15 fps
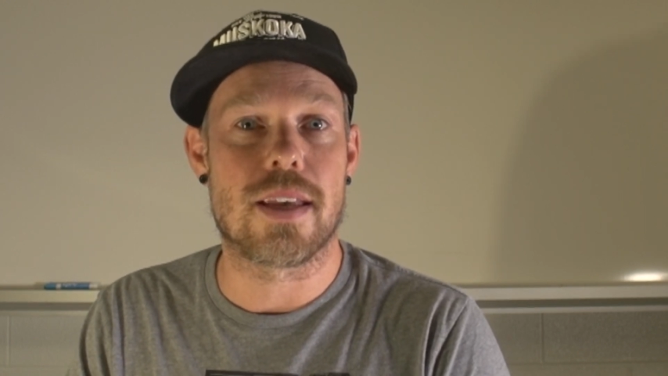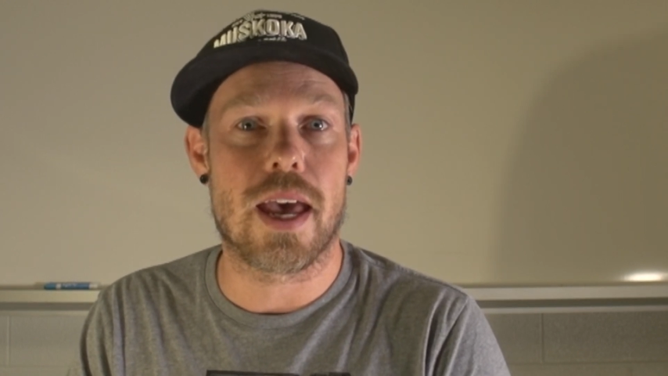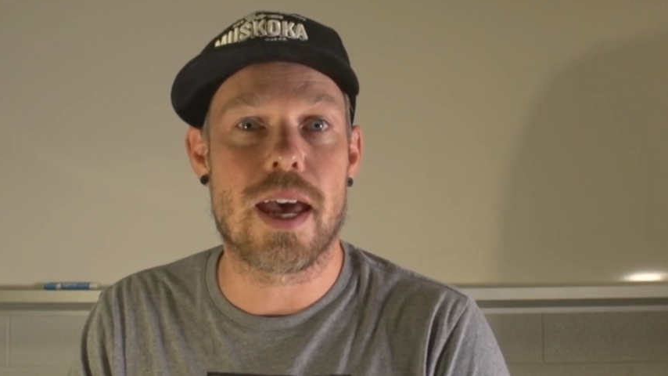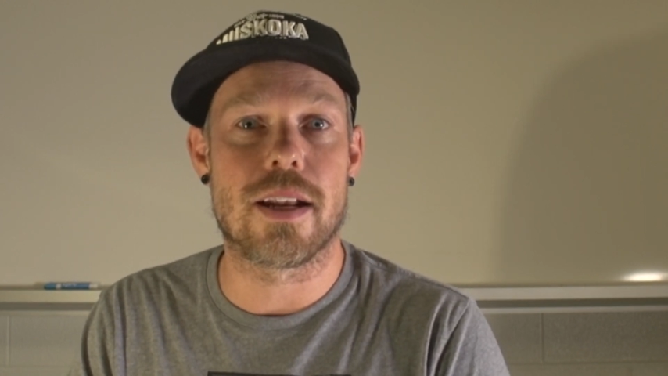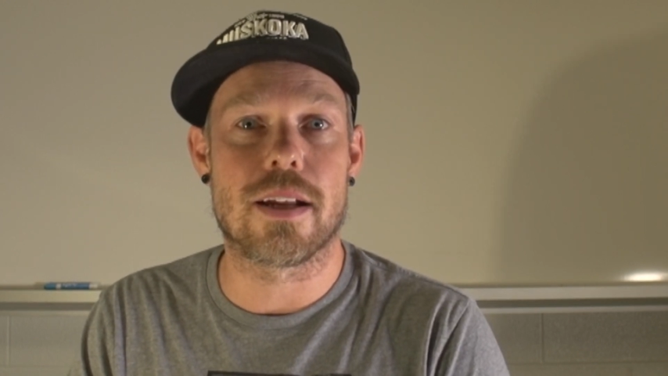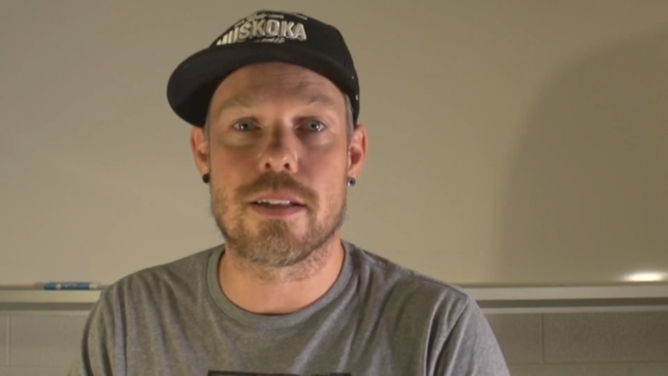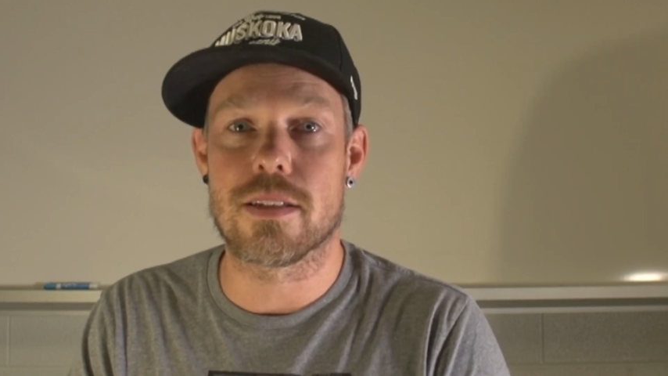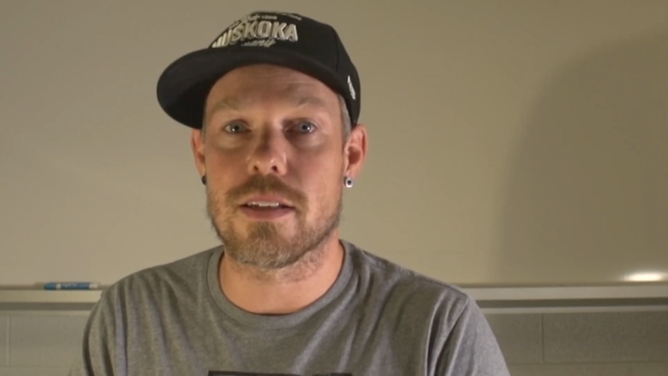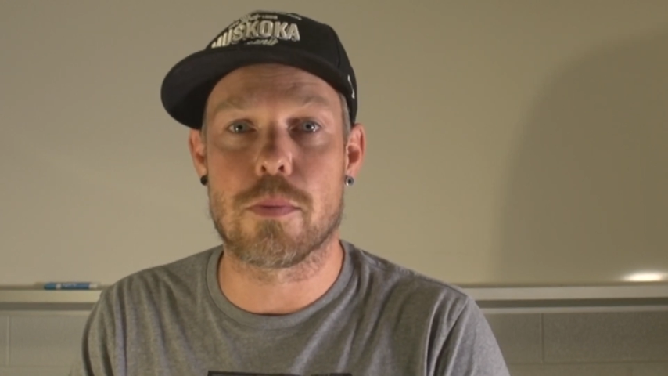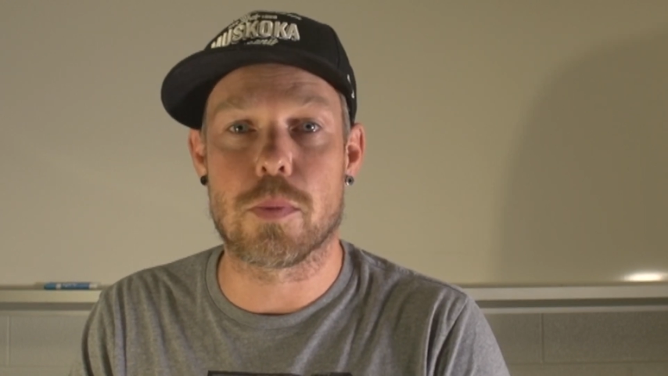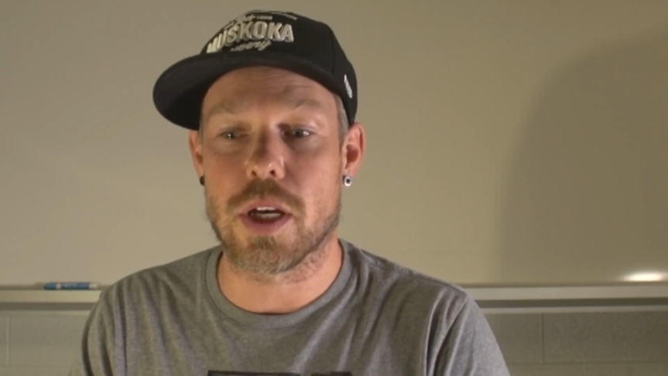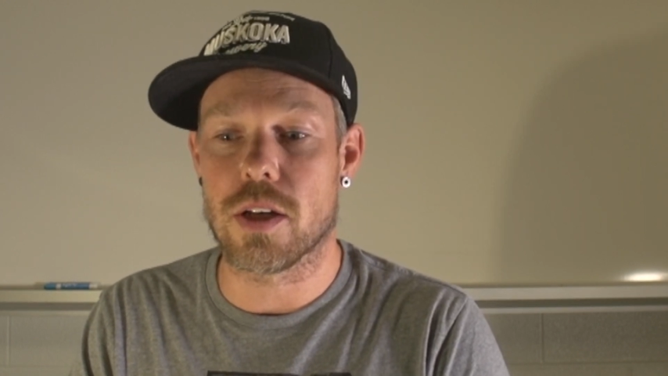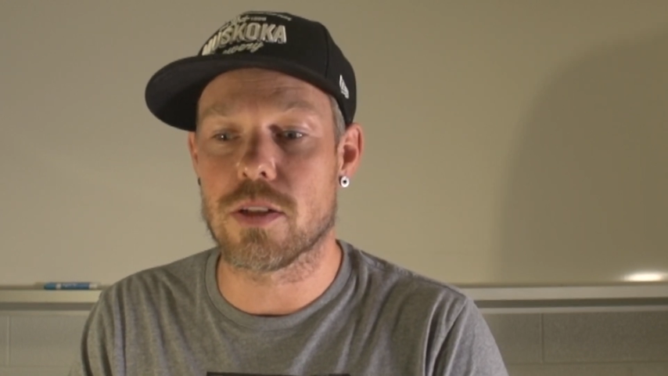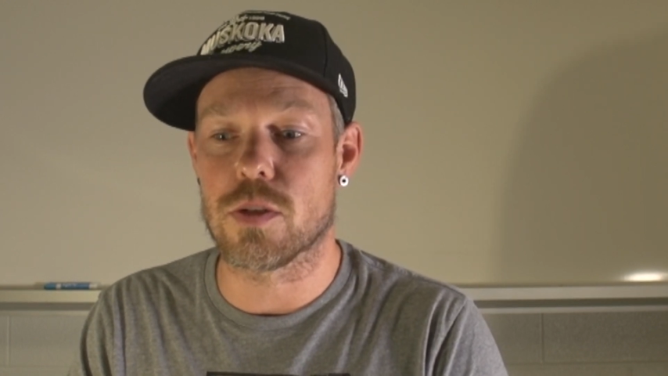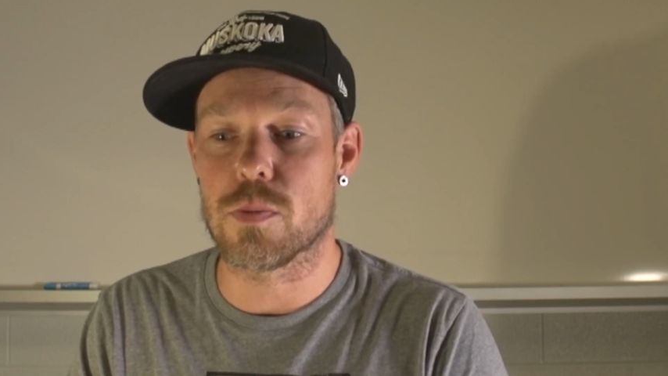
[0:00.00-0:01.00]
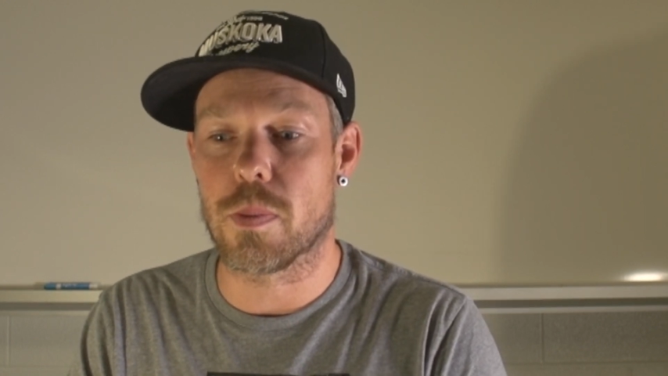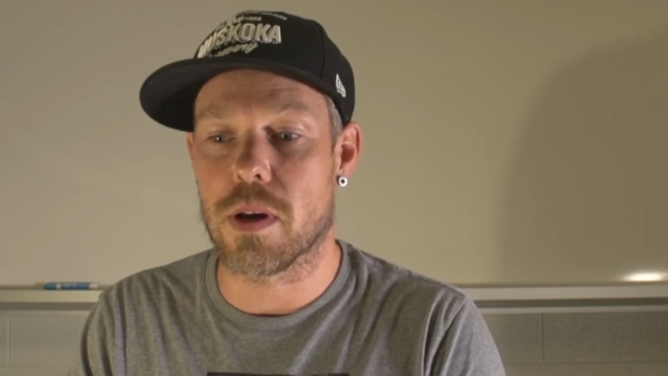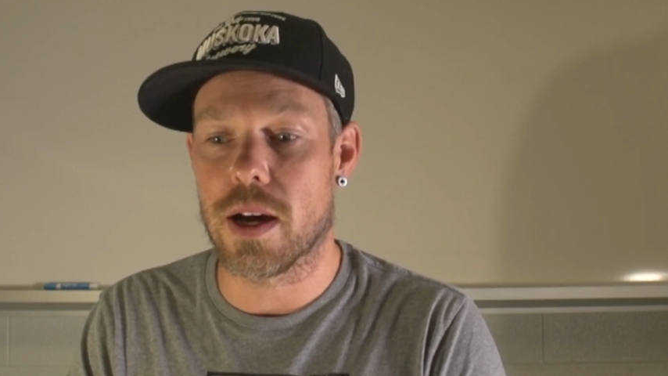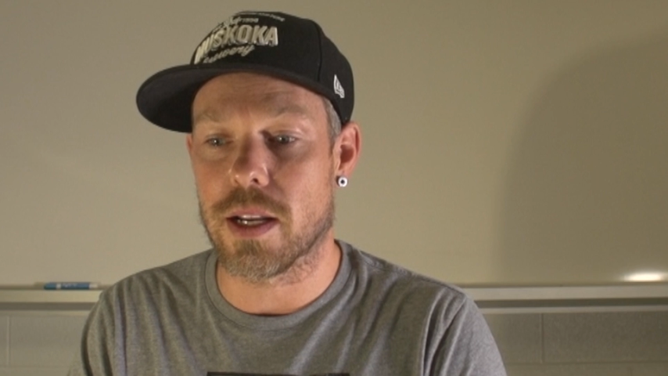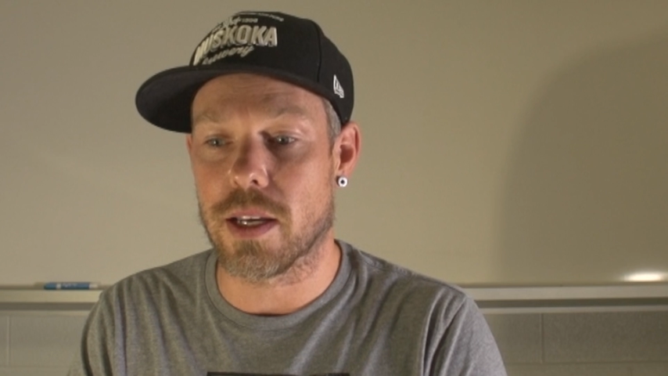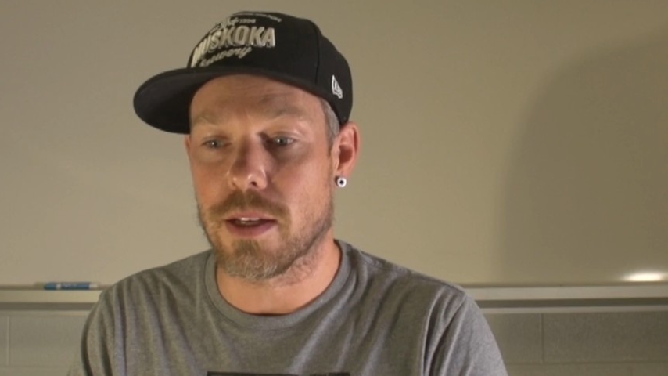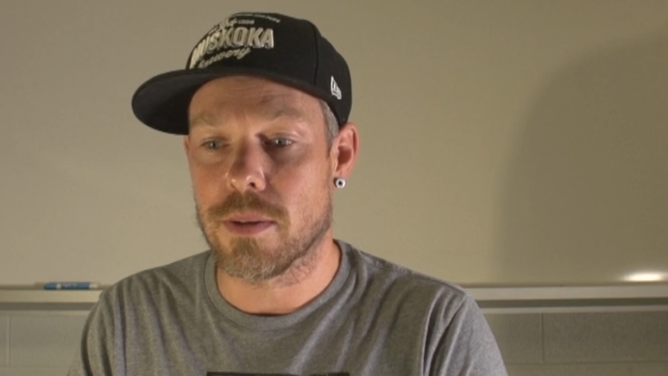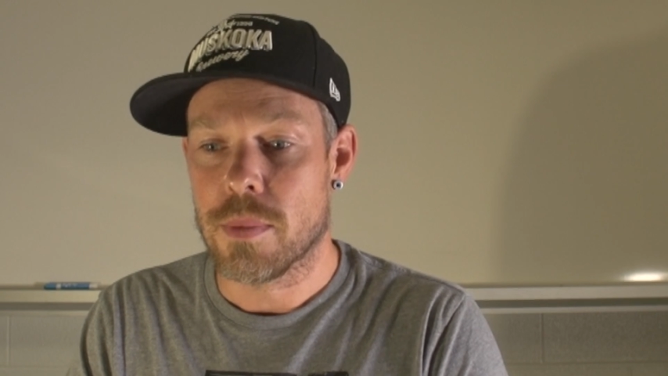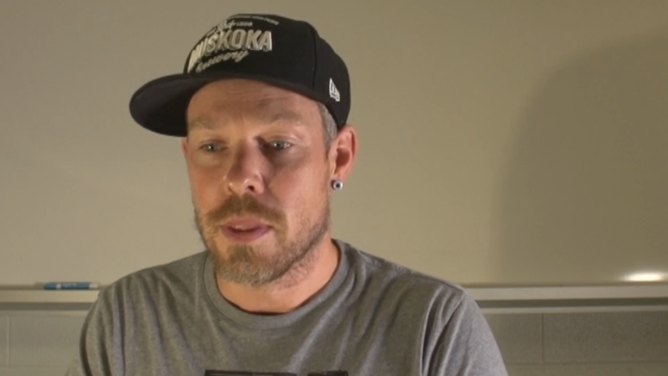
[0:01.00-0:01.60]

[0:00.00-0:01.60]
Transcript: head on someone else's body.